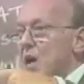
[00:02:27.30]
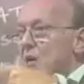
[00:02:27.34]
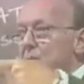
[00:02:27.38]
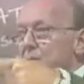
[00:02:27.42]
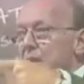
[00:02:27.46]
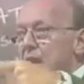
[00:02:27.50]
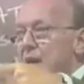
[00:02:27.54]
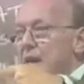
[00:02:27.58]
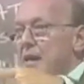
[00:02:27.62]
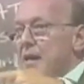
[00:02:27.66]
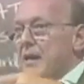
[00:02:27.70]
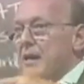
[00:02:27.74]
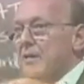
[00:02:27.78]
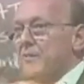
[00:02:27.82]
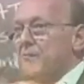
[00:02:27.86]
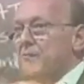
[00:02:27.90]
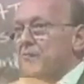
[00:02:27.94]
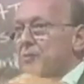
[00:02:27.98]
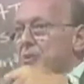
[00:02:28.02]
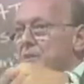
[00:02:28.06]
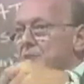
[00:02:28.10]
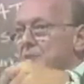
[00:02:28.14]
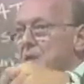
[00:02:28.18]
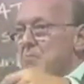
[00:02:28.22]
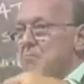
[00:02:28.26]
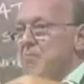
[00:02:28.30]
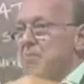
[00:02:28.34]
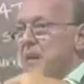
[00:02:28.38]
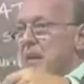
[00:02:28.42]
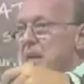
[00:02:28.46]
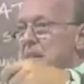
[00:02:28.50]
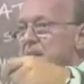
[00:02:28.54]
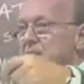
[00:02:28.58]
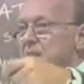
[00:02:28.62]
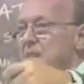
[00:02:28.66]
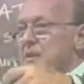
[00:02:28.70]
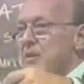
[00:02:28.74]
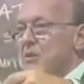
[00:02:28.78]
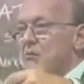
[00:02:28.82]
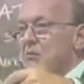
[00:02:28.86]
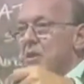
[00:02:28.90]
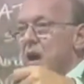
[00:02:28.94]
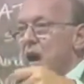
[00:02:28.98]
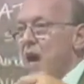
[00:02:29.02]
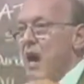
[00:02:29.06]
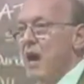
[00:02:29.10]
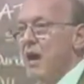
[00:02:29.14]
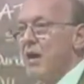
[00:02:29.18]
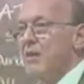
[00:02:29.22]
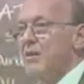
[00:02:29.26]
is now being put in
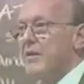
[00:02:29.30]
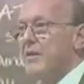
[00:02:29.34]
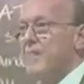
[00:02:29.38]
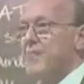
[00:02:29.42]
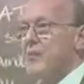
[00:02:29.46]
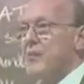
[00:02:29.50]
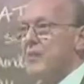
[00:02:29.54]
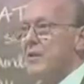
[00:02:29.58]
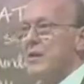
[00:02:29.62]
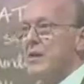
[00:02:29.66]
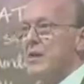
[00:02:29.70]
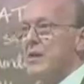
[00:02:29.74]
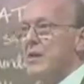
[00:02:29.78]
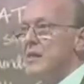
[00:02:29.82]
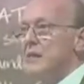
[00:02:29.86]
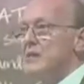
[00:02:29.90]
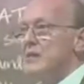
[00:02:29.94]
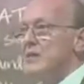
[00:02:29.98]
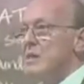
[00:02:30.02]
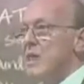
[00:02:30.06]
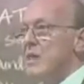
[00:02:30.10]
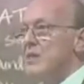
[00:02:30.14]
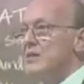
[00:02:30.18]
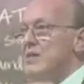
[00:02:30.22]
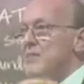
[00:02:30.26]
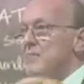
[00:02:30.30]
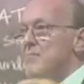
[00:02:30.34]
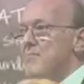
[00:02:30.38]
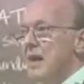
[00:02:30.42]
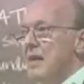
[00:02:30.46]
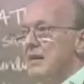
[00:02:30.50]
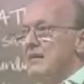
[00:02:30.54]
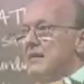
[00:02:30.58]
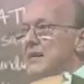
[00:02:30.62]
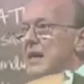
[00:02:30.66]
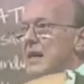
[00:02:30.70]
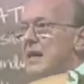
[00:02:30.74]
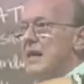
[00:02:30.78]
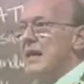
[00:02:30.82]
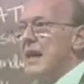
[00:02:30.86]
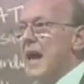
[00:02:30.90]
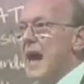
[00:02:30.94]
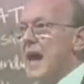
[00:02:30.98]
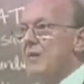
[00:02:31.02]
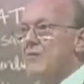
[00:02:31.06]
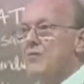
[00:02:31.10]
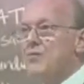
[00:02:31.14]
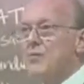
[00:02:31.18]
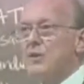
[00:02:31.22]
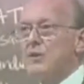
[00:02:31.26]
place in Iraq is not a
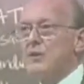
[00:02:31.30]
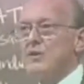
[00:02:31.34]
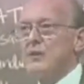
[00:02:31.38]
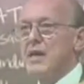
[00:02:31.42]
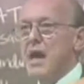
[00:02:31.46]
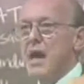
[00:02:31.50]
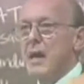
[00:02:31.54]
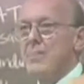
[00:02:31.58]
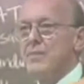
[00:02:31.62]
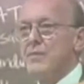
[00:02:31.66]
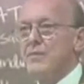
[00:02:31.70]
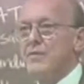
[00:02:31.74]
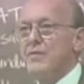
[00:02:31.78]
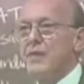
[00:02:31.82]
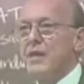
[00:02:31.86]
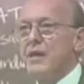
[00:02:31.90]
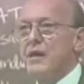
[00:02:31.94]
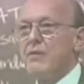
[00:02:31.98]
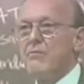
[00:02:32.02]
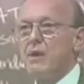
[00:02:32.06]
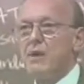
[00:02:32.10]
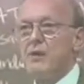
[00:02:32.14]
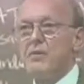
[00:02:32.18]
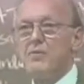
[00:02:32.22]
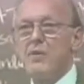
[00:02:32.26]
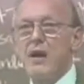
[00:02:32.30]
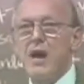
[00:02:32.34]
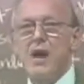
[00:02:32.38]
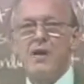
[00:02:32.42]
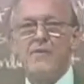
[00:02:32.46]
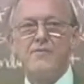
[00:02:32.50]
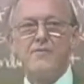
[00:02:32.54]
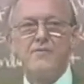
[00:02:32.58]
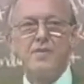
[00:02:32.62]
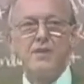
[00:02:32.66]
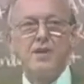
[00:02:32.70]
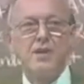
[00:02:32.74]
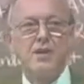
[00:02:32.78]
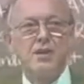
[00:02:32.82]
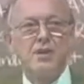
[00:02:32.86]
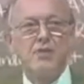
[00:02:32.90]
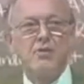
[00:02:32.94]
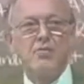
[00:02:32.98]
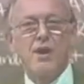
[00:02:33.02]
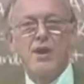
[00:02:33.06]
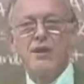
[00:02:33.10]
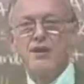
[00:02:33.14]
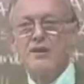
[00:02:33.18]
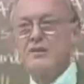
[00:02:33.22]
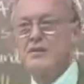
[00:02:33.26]
multilateral type of thing where you have
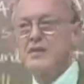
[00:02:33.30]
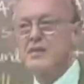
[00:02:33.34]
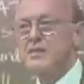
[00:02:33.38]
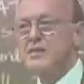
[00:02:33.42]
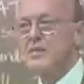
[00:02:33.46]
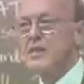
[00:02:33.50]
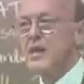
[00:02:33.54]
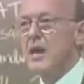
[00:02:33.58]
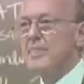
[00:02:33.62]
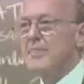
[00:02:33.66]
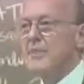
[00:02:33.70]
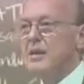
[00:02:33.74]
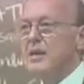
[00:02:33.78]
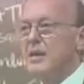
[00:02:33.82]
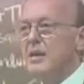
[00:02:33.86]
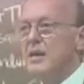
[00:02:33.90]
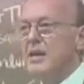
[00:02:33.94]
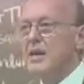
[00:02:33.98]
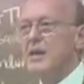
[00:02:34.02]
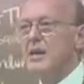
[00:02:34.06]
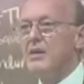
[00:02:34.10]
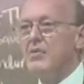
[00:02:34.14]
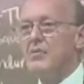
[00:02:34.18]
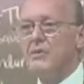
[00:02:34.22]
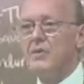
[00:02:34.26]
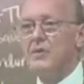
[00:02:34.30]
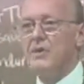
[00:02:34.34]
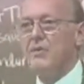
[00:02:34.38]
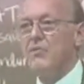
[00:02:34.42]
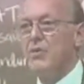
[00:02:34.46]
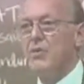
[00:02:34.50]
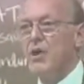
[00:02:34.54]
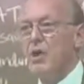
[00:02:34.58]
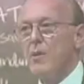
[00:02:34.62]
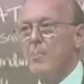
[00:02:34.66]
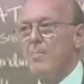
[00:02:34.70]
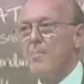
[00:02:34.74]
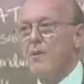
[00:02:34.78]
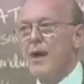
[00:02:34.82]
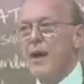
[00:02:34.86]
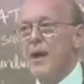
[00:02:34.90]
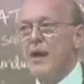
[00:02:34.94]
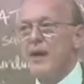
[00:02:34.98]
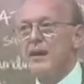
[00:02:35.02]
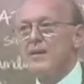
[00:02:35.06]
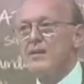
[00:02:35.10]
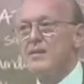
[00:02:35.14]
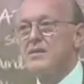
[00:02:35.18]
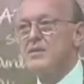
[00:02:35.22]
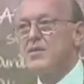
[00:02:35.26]
creditors coming in with the
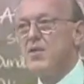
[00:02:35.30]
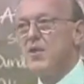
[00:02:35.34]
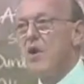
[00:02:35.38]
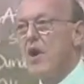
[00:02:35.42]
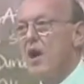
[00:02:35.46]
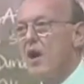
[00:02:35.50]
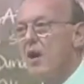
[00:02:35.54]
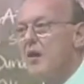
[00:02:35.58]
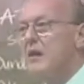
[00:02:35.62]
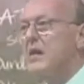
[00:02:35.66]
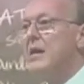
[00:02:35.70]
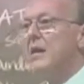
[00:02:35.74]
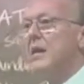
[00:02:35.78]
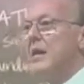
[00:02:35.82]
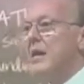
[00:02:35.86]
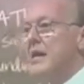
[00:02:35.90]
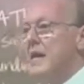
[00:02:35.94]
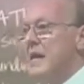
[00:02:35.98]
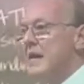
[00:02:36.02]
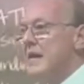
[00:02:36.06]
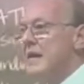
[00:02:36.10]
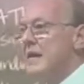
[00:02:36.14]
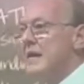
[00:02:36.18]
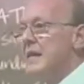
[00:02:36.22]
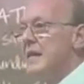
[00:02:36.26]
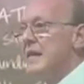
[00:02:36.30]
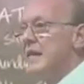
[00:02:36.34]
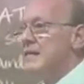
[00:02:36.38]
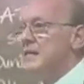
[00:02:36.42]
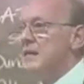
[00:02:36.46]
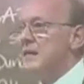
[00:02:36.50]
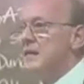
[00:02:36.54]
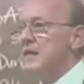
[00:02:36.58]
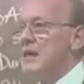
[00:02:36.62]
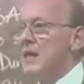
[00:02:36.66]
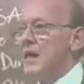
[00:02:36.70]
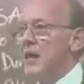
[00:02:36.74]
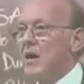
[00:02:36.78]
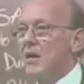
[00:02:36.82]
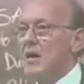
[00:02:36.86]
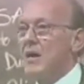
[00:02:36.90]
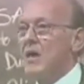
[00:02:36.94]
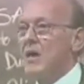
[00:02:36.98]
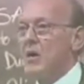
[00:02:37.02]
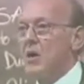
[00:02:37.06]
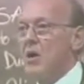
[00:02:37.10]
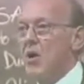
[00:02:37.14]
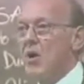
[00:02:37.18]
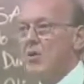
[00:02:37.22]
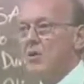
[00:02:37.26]
World Bank and so on. It is
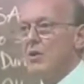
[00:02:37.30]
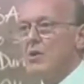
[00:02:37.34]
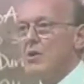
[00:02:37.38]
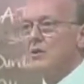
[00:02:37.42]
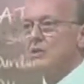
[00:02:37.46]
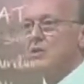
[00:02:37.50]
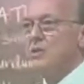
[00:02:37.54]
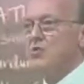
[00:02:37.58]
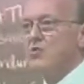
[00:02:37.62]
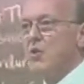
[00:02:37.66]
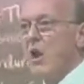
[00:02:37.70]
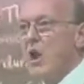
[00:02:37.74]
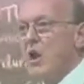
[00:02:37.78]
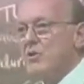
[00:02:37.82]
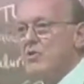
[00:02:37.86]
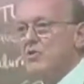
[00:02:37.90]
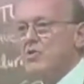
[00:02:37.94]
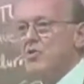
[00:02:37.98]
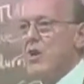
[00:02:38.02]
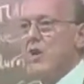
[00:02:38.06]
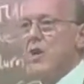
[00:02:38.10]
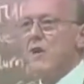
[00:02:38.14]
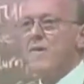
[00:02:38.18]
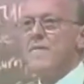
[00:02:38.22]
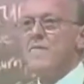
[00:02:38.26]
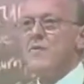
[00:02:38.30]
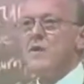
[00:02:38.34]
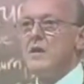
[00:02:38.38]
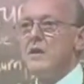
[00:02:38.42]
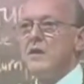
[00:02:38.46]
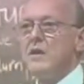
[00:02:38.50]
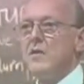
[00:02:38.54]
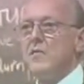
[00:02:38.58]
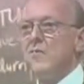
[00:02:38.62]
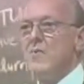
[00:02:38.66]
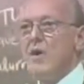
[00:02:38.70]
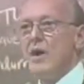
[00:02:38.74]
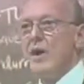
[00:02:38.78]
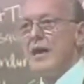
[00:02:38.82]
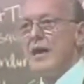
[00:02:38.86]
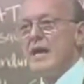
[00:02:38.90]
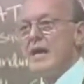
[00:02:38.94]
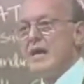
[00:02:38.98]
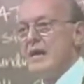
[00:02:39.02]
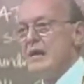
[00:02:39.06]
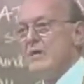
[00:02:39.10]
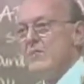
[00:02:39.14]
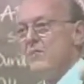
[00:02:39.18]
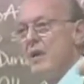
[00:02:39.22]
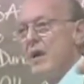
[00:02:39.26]
a colonial structure
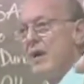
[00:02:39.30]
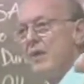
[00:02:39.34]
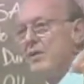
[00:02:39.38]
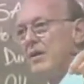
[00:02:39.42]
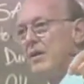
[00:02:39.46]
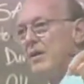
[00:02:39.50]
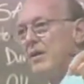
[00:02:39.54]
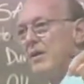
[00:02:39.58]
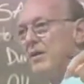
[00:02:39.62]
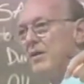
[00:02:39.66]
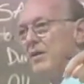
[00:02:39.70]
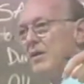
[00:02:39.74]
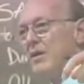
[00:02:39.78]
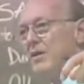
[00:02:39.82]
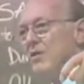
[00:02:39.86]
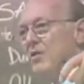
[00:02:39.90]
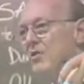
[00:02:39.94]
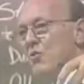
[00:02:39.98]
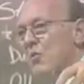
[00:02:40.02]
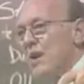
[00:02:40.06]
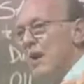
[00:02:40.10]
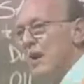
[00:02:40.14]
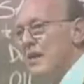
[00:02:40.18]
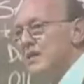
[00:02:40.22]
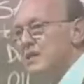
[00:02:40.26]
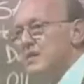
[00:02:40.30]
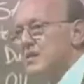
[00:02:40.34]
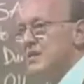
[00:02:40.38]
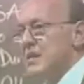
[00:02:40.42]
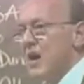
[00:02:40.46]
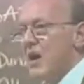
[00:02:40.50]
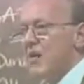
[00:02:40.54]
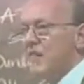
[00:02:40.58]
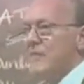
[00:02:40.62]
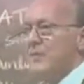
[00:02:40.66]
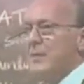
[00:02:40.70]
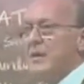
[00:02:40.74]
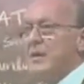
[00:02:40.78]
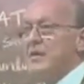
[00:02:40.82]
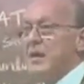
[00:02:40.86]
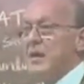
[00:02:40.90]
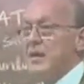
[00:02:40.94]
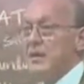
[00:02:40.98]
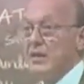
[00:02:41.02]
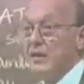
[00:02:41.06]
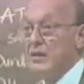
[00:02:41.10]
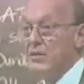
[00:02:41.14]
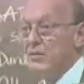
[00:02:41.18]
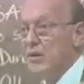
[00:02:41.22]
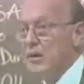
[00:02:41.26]
where, it, where the, the U.S.
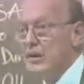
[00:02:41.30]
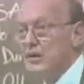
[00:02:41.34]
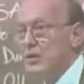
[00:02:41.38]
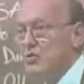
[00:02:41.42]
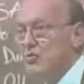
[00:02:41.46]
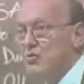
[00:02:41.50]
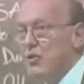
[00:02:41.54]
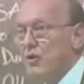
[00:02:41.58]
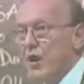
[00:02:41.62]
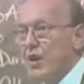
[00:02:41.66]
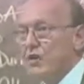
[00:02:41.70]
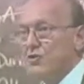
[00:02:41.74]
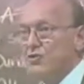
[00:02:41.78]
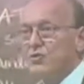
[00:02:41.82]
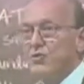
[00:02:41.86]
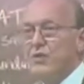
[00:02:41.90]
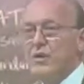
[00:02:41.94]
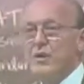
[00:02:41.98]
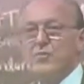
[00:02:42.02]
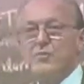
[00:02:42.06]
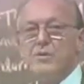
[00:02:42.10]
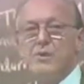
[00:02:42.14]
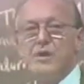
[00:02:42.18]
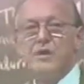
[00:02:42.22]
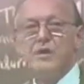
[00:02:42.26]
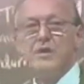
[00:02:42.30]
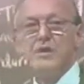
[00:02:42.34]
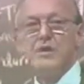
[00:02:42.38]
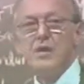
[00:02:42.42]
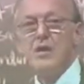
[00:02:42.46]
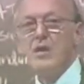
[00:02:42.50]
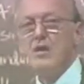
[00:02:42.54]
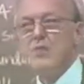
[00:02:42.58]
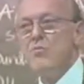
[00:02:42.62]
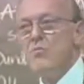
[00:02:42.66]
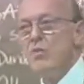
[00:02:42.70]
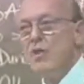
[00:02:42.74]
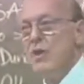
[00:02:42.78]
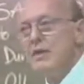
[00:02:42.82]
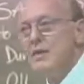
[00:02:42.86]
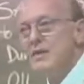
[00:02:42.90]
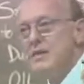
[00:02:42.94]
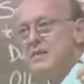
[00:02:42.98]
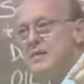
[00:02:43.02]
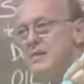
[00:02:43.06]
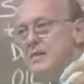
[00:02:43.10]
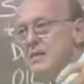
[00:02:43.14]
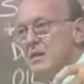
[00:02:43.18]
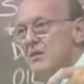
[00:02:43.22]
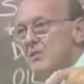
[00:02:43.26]
government and the U.S. Treasury will,
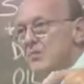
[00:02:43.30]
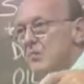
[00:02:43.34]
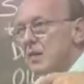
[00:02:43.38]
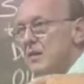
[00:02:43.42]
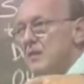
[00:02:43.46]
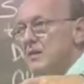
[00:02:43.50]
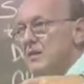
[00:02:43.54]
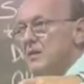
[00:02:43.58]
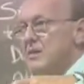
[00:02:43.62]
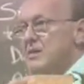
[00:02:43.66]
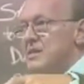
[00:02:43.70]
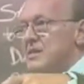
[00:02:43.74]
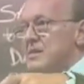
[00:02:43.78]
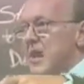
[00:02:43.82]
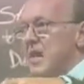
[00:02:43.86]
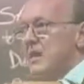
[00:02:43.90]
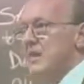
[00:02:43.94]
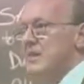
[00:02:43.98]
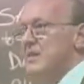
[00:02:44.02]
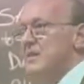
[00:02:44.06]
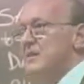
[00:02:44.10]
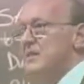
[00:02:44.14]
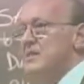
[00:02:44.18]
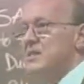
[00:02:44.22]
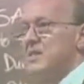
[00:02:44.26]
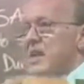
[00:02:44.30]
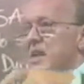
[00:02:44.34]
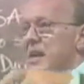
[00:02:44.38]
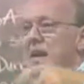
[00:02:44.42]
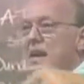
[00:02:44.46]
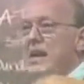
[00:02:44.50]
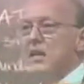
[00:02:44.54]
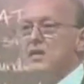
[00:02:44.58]
will, will set the